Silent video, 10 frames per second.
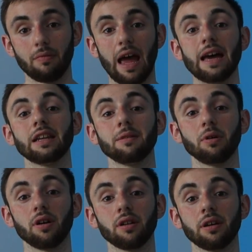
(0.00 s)
Andy
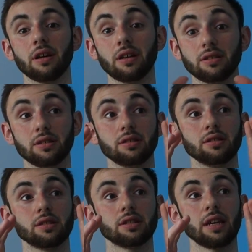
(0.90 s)
Barnett,
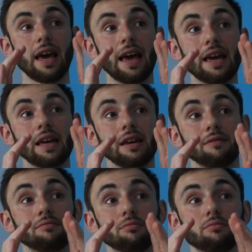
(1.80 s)
who's
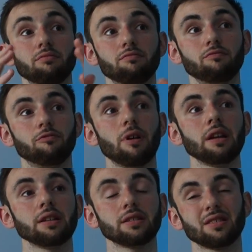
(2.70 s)
a
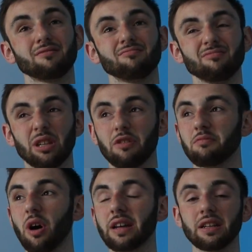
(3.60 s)
friend of
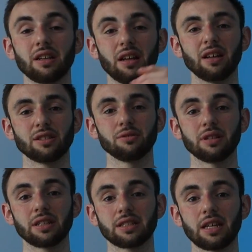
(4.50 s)
mine to
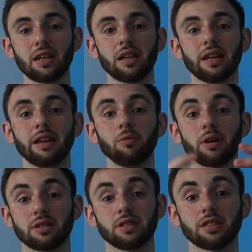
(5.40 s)
an extent, he
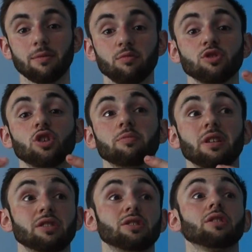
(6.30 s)
worked at the supplement shop
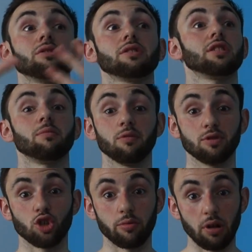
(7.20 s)
and I used to go to the
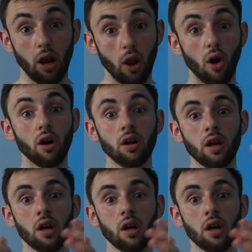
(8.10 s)
supplement shop a lot.